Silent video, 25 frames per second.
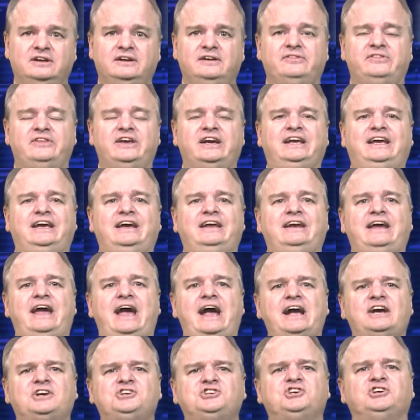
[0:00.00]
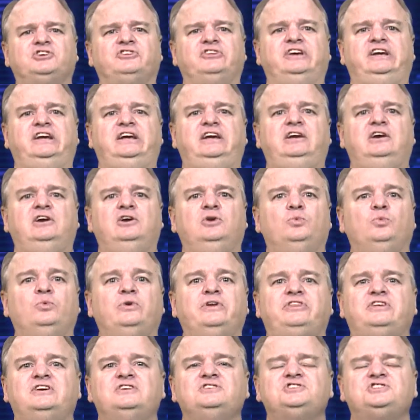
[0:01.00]
that can actually,
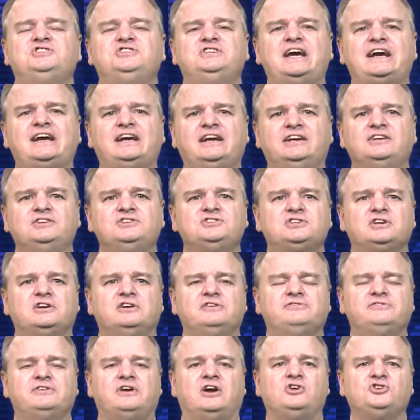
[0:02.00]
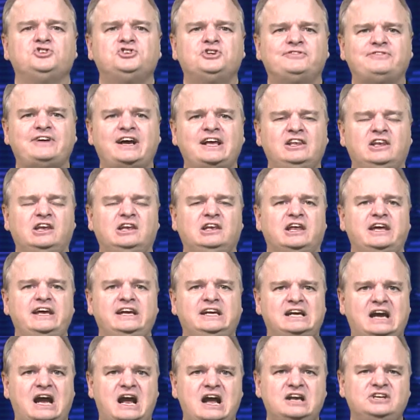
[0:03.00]
within seconds of ultraviolet light
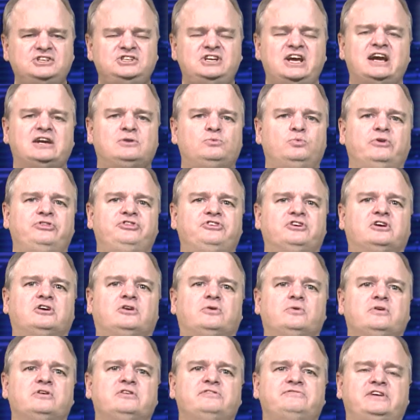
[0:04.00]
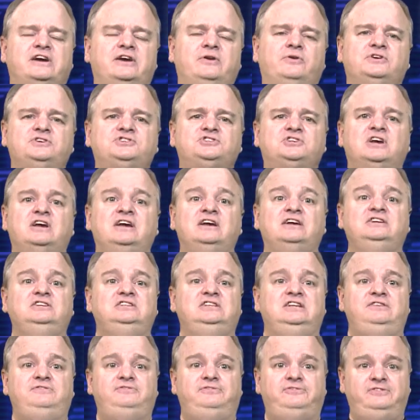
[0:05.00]
contact with the coronavirus,
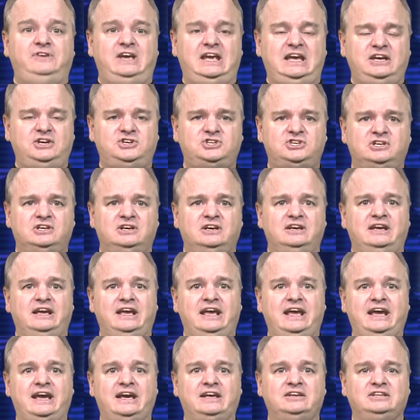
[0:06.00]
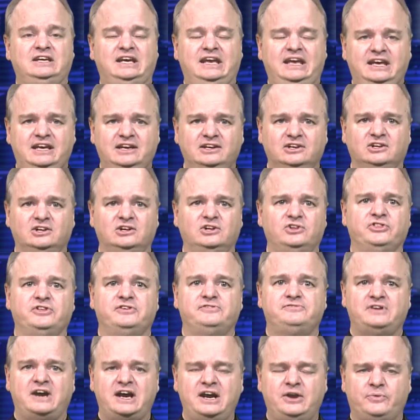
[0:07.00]
defeat and kill the
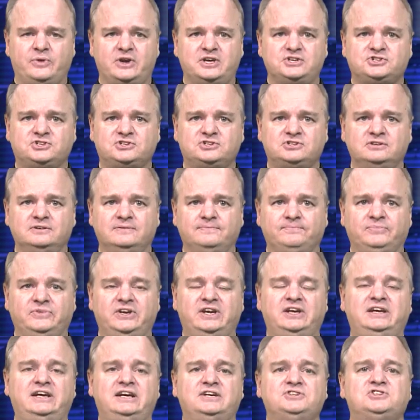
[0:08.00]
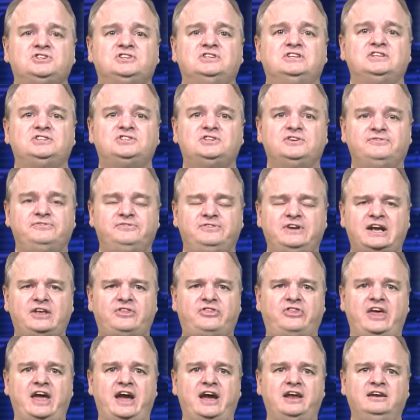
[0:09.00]
virus, and hence disinfect
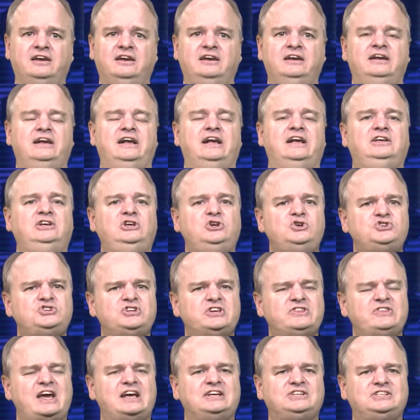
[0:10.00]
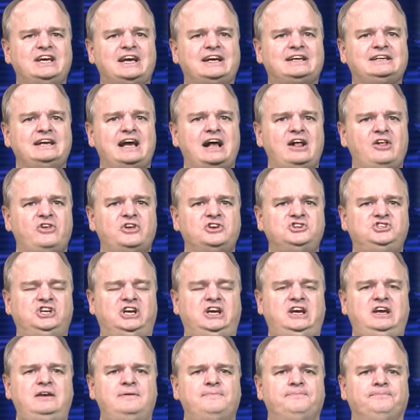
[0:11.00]
that. And using that
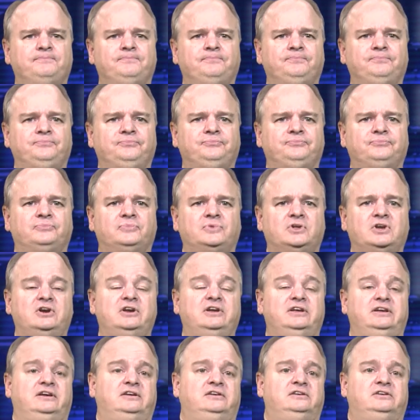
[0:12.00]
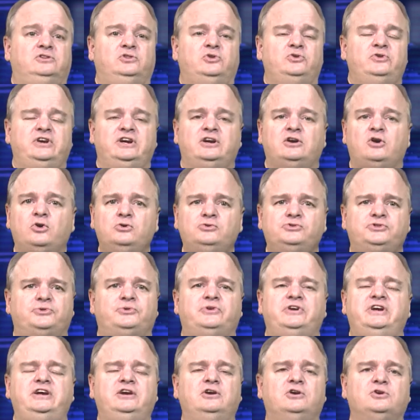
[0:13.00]
technology, including
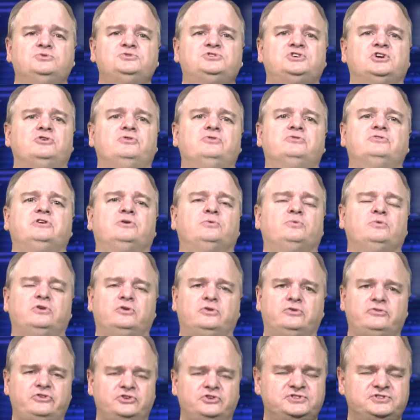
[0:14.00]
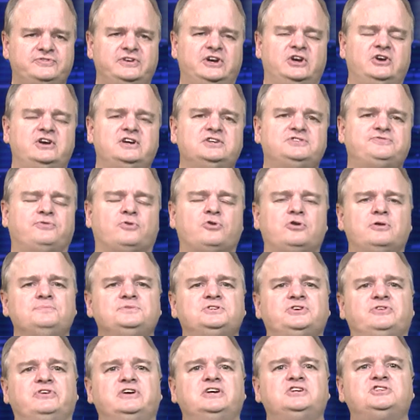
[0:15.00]
O3, ozone, or various
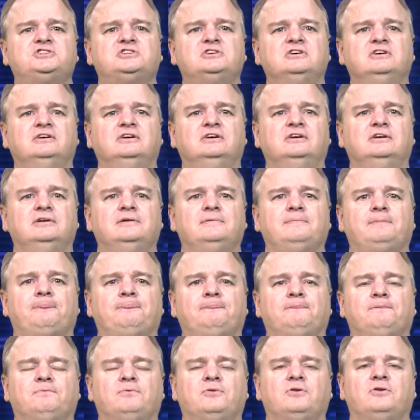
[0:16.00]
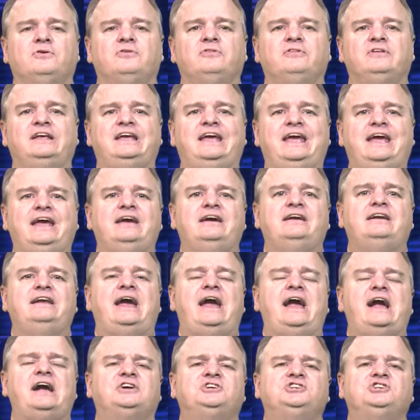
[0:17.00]
forms of this, can
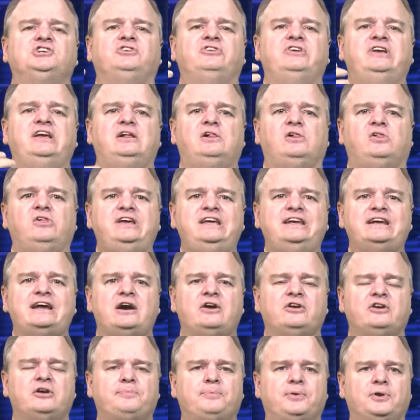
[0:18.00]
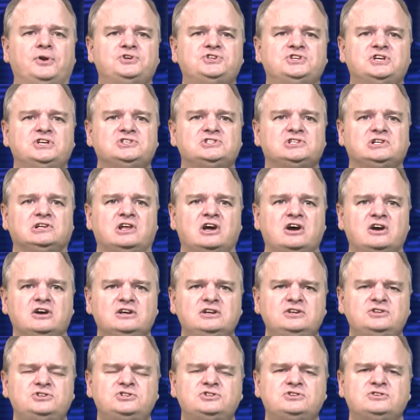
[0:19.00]
actually clean out a person's
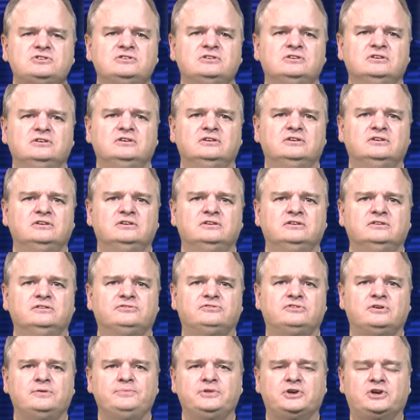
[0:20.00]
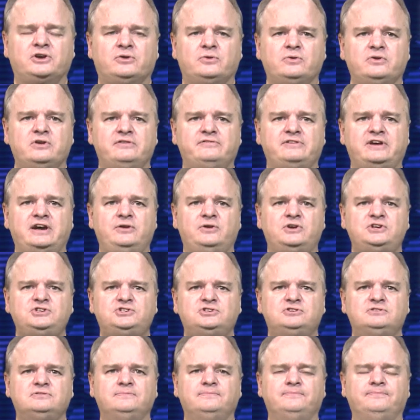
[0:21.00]
lungs from the coronavirus.